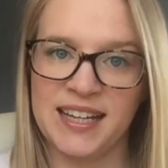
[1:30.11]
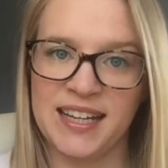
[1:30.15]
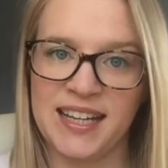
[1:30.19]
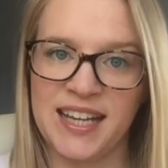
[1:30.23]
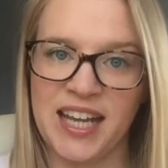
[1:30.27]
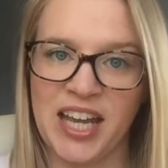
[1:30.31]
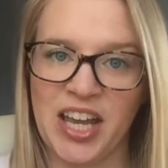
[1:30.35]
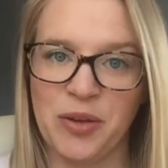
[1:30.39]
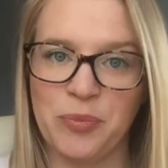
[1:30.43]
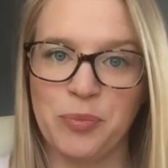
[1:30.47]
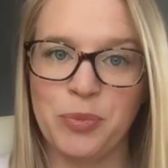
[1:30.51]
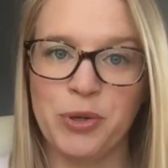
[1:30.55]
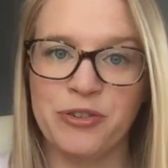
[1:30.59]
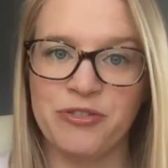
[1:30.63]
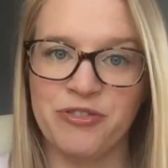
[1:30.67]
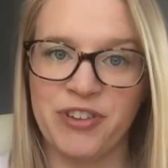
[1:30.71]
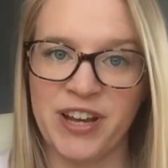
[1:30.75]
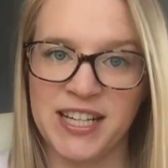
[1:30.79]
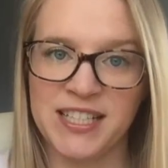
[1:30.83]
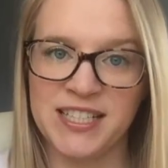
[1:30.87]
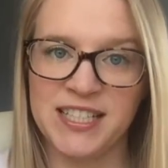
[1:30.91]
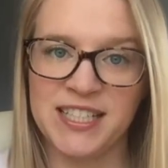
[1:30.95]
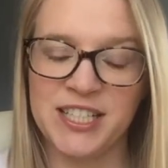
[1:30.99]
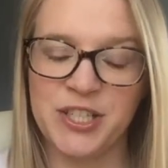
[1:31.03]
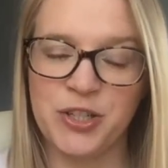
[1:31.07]
It
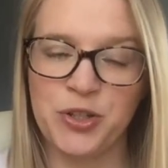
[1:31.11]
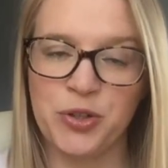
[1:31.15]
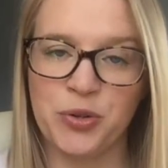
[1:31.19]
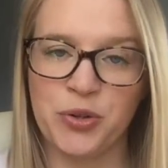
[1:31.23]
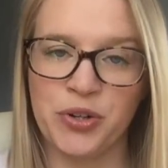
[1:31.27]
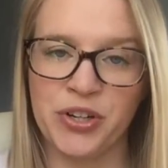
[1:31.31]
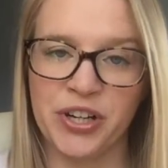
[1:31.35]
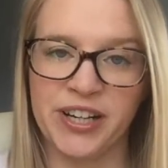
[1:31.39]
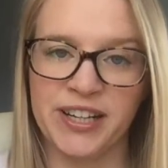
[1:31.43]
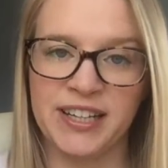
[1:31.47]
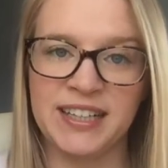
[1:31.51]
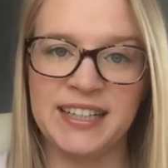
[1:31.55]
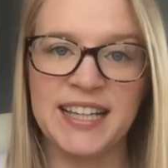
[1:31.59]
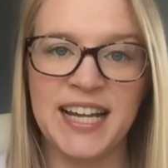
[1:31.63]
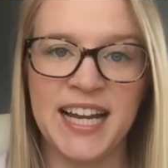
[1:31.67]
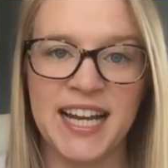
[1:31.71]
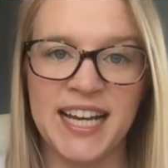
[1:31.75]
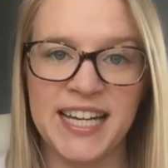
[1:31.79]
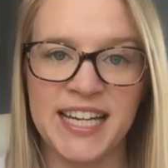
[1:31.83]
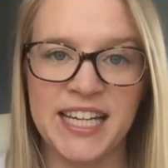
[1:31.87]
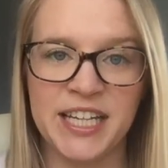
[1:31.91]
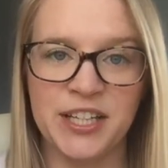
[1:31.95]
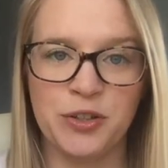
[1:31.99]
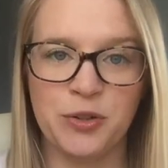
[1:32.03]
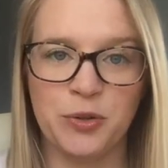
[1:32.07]
prevents your
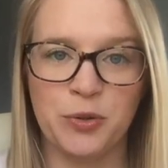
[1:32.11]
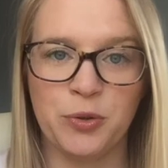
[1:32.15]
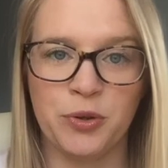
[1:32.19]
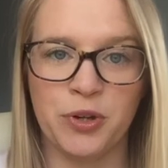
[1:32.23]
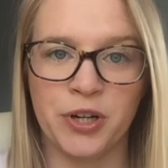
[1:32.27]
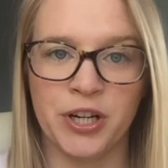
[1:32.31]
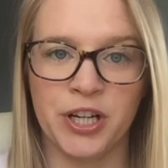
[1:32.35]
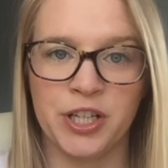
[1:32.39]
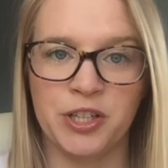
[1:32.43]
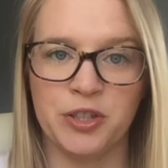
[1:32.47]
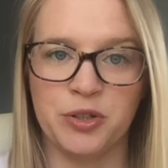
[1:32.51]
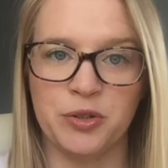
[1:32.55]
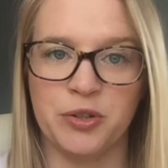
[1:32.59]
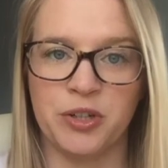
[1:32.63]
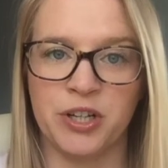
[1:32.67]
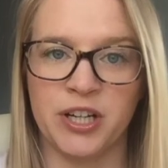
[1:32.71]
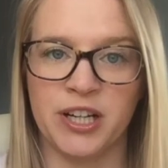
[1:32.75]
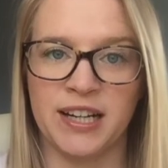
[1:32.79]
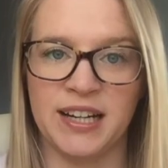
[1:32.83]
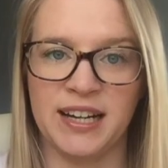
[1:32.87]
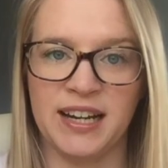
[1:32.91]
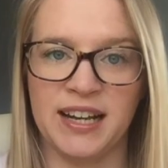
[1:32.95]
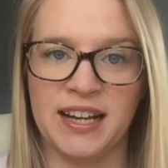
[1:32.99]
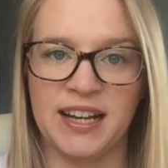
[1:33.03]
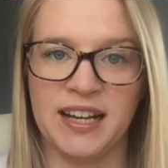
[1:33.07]
client or your